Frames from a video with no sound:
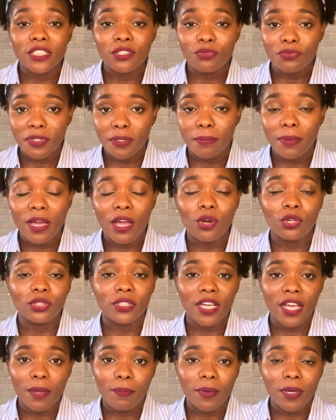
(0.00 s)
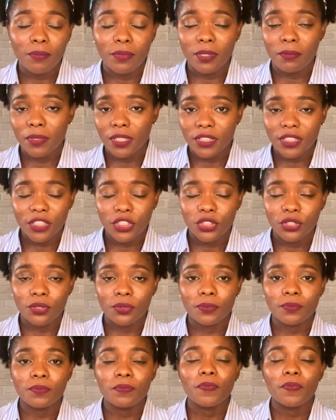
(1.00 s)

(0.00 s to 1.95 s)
rebound hyperpigmentation.